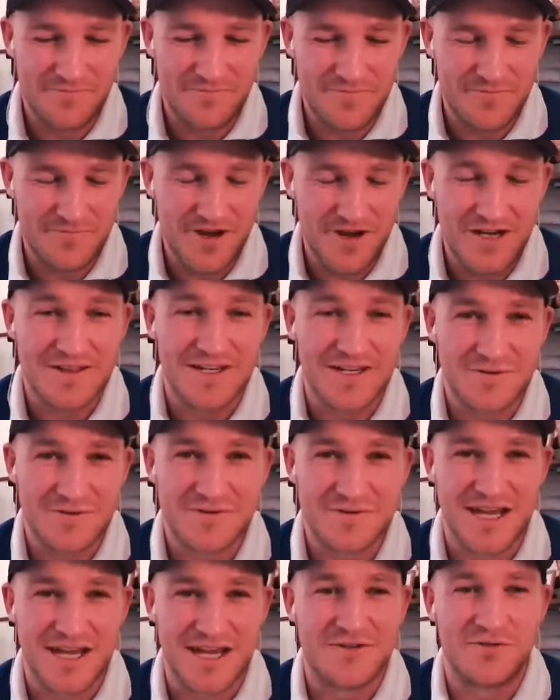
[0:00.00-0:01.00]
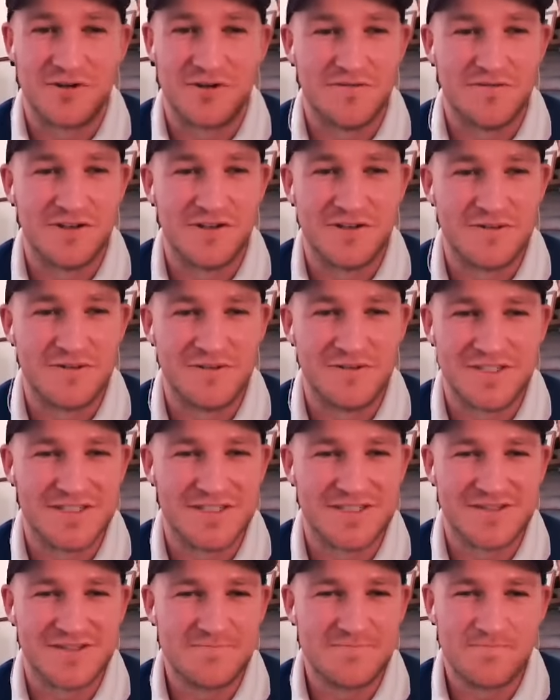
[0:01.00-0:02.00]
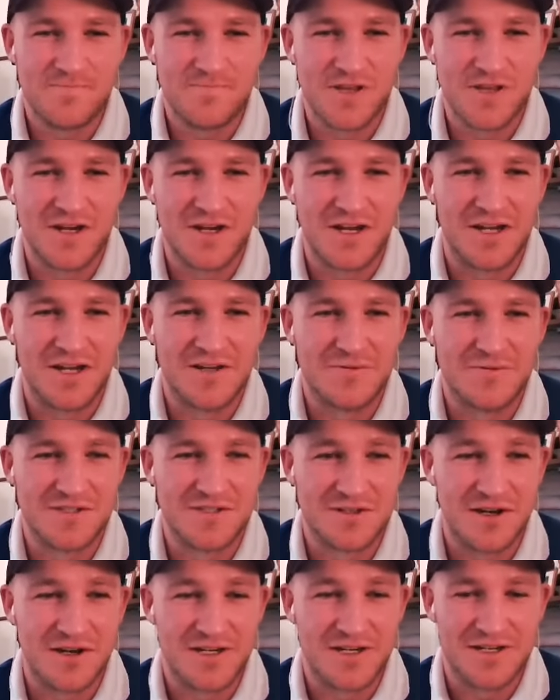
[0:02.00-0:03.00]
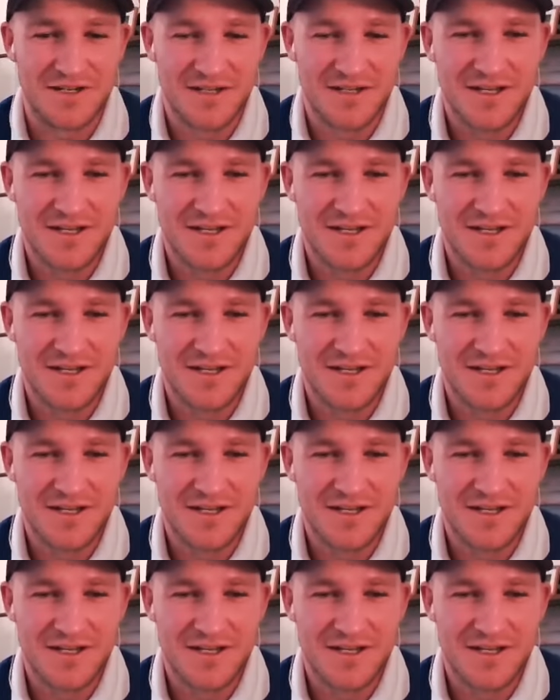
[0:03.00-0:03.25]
fact that he was that driven and just, it was like,